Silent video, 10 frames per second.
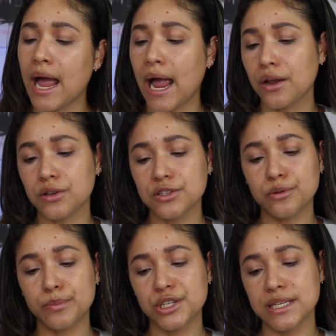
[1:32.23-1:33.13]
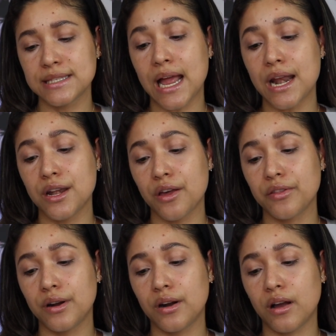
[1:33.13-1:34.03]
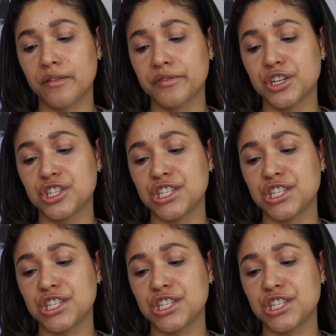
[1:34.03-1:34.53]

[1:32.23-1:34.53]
I also purchased another of their